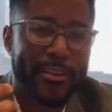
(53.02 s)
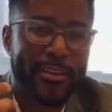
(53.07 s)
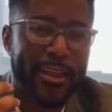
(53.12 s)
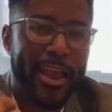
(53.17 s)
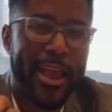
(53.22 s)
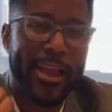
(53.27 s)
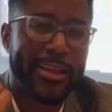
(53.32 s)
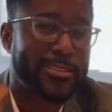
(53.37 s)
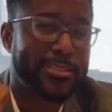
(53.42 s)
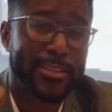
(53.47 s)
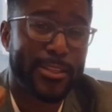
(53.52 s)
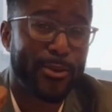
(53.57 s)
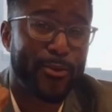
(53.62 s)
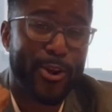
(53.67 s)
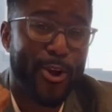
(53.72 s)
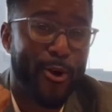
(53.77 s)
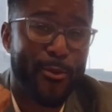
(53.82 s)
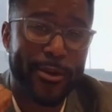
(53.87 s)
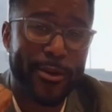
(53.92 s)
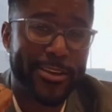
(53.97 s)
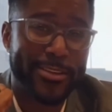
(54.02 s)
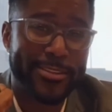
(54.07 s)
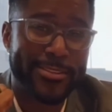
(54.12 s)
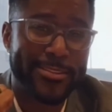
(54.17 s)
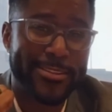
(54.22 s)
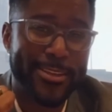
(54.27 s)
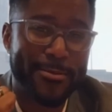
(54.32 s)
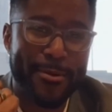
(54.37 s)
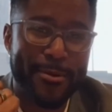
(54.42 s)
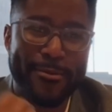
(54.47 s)
I actually went home and couldn't
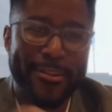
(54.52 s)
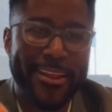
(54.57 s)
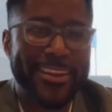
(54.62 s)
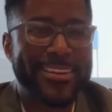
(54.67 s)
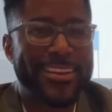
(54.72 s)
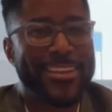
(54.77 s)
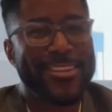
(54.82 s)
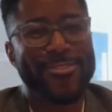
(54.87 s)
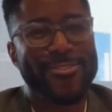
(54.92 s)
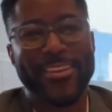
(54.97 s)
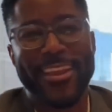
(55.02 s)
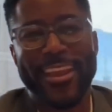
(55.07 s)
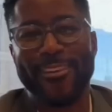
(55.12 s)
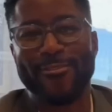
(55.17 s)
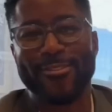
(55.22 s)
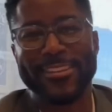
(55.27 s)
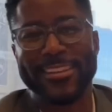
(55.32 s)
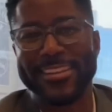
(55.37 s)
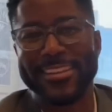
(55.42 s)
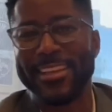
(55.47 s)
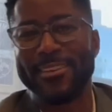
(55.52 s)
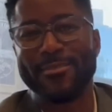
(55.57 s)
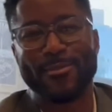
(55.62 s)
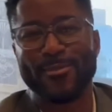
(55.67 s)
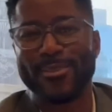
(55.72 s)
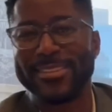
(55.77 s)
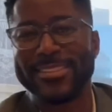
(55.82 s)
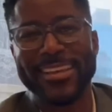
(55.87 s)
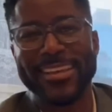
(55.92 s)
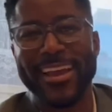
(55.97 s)
sleep. I'm like, man, you can't really leave him
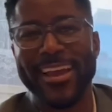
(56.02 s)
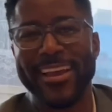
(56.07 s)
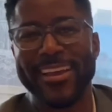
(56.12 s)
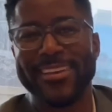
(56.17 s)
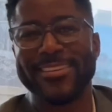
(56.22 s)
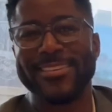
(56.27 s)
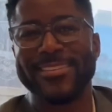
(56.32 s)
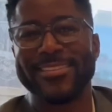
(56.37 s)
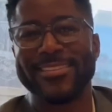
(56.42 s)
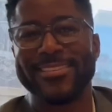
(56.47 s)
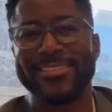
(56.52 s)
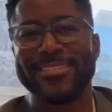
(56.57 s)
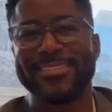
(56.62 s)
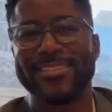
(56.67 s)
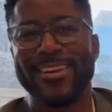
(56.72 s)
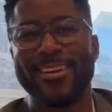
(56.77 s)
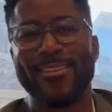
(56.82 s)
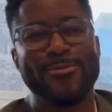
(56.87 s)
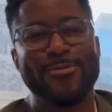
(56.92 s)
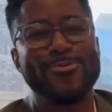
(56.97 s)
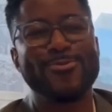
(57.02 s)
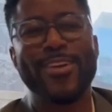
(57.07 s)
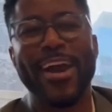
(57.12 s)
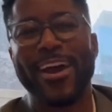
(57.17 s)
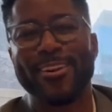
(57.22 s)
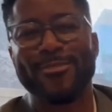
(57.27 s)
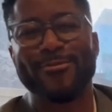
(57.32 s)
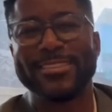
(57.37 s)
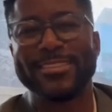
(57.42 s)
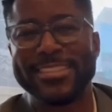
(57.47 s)
with that. You
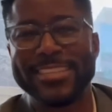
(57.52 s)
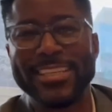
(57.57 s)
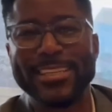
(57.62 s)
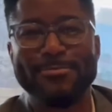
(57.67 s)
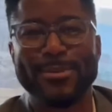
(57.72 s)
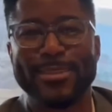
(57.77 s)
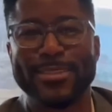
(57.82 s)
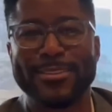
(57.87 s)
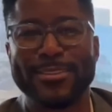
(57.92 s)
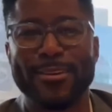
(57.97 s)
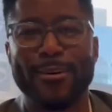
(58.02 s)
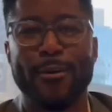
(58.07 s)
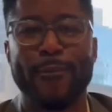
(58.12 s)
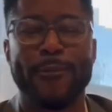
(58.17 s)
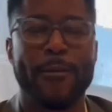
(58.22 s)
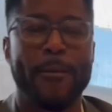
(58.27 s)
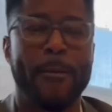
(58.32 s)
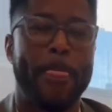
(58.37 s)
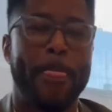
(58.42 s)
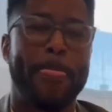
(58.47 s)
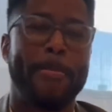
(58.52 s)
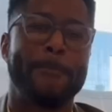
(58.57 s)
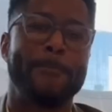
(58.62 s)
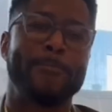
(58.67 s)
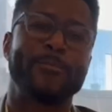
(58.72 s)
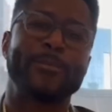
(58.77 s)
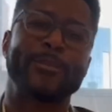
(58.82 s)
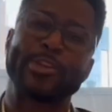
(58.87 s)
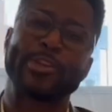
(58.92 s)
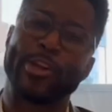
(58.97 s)
gotta redeem yourself.
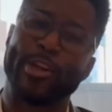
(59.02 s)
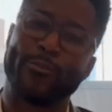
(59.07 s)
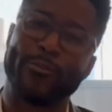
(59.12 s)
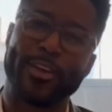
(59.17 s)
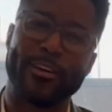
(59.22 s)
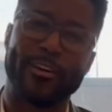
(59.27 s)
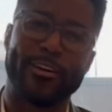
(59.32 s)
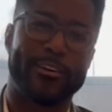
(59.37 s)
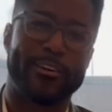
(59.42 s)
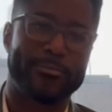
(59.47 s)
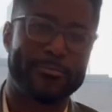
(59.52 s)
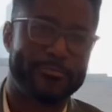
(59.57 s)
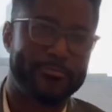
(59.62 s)
So here we are.